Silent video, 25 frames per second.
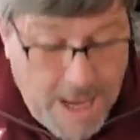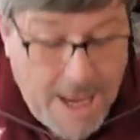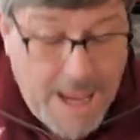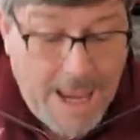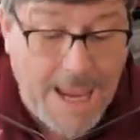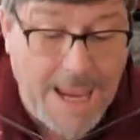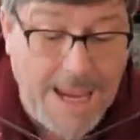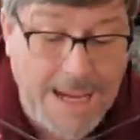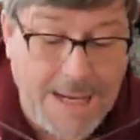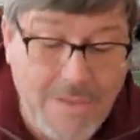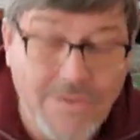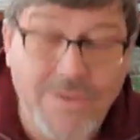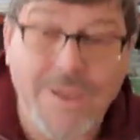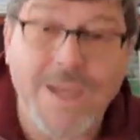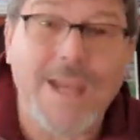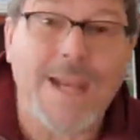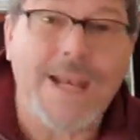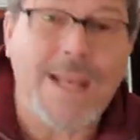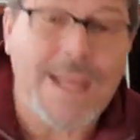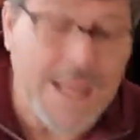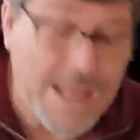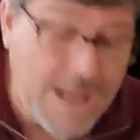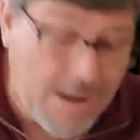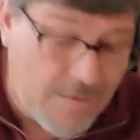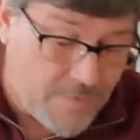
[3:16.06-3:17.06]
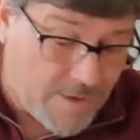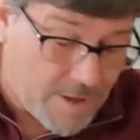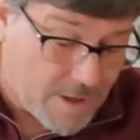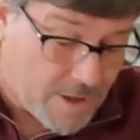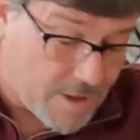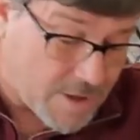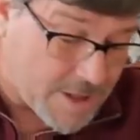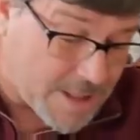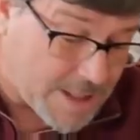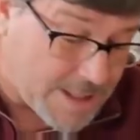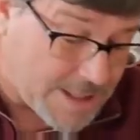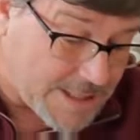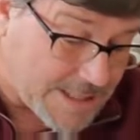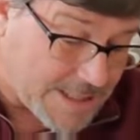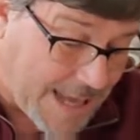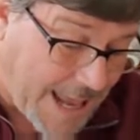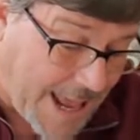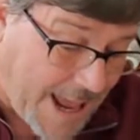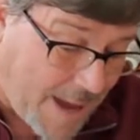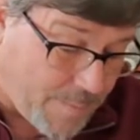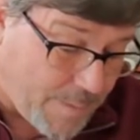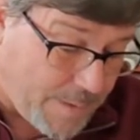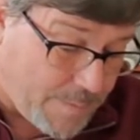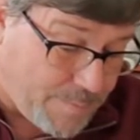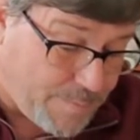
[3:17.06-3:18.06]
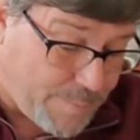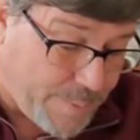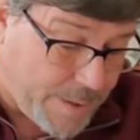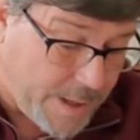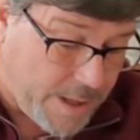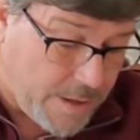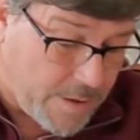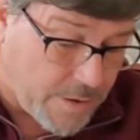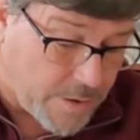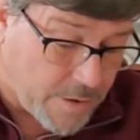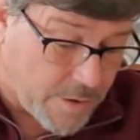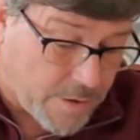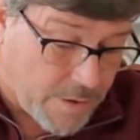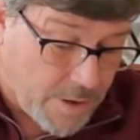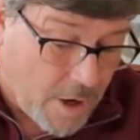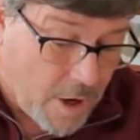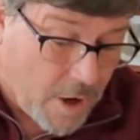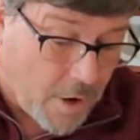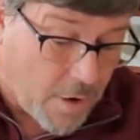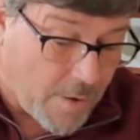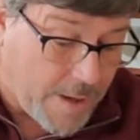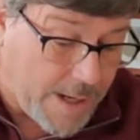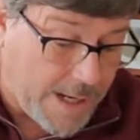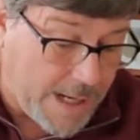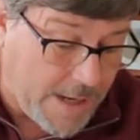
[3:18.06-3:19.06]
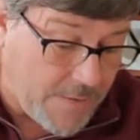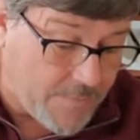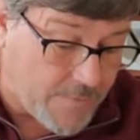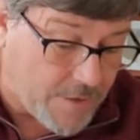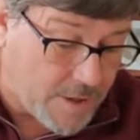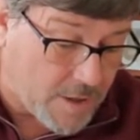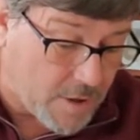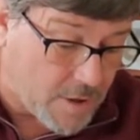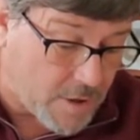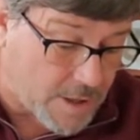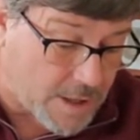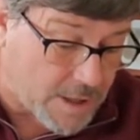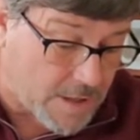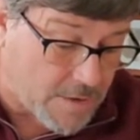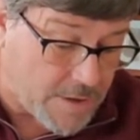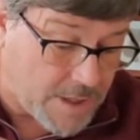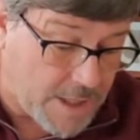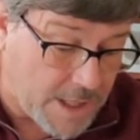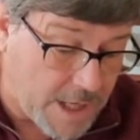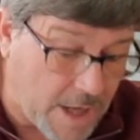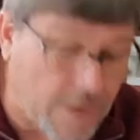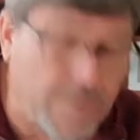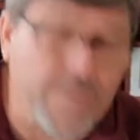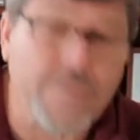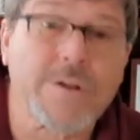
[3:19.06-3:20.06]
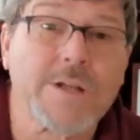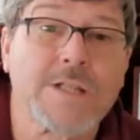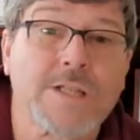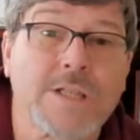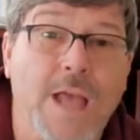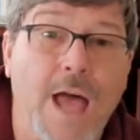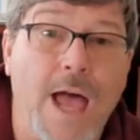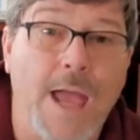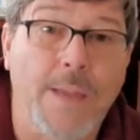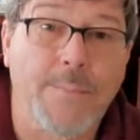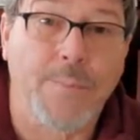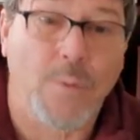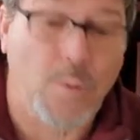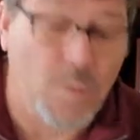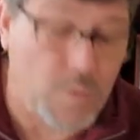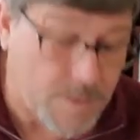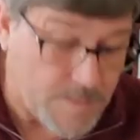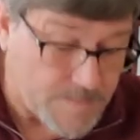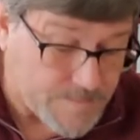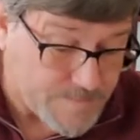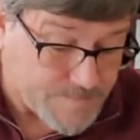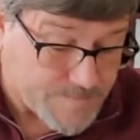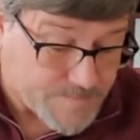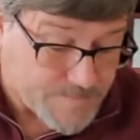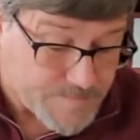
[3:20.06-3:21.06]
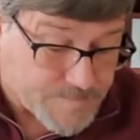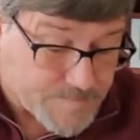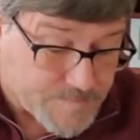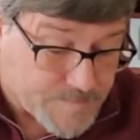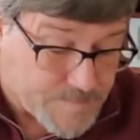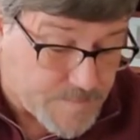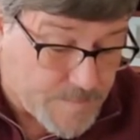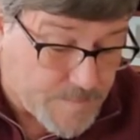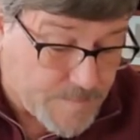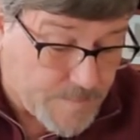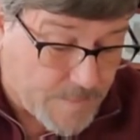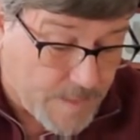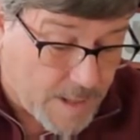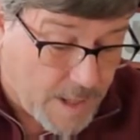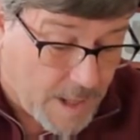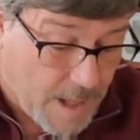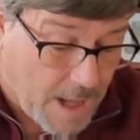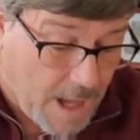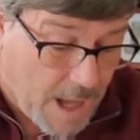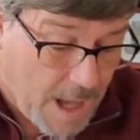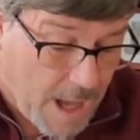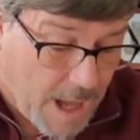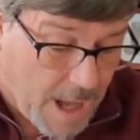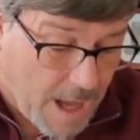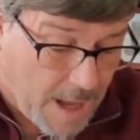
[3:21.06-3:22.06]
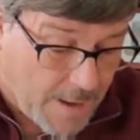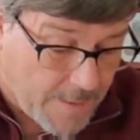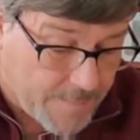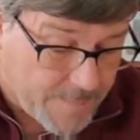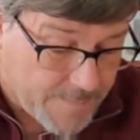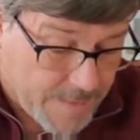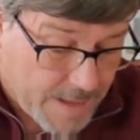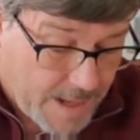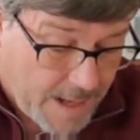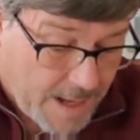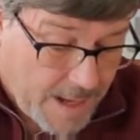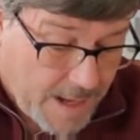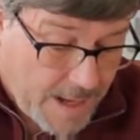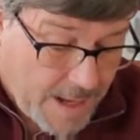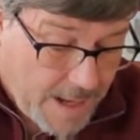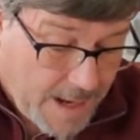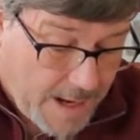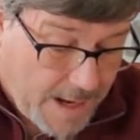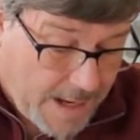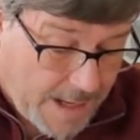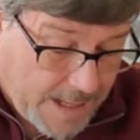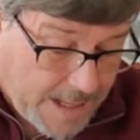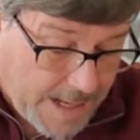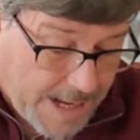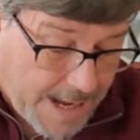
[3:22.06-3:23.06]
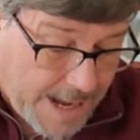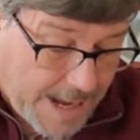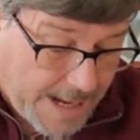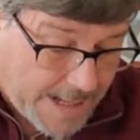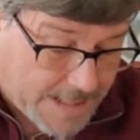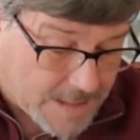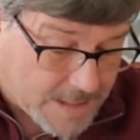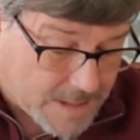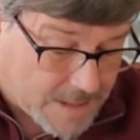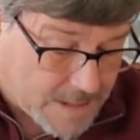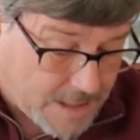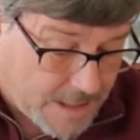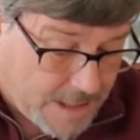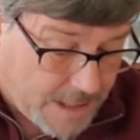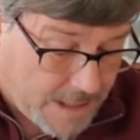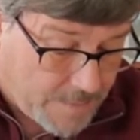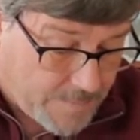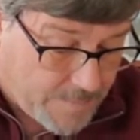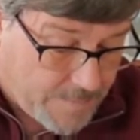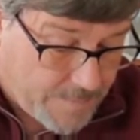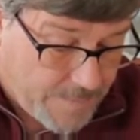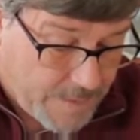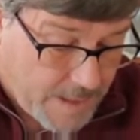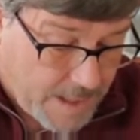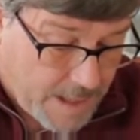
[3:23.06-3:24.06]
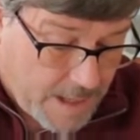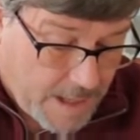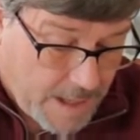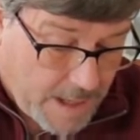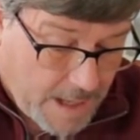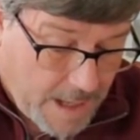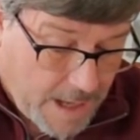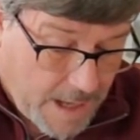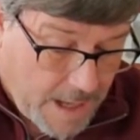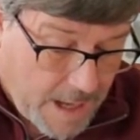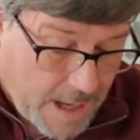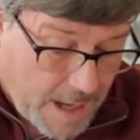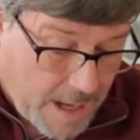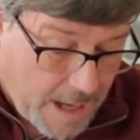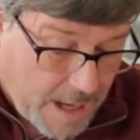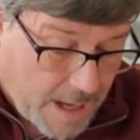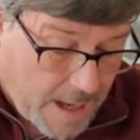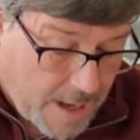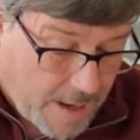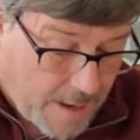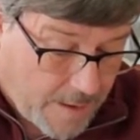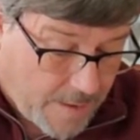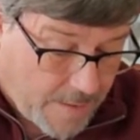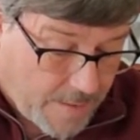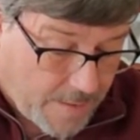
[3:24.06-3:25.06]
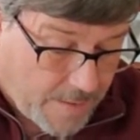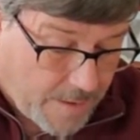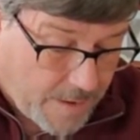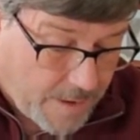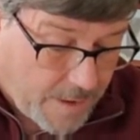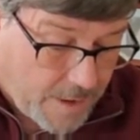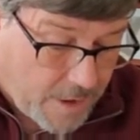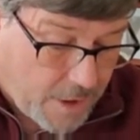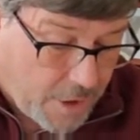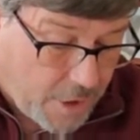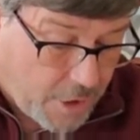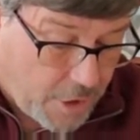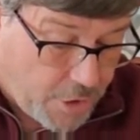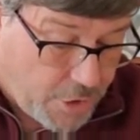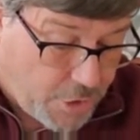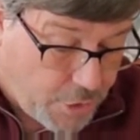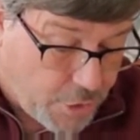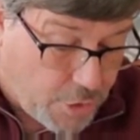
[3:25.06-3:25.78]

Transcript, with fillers: And then he even looked at Simon Peter, or he even looked at the other disciples, uh, and he asked them, uh, Do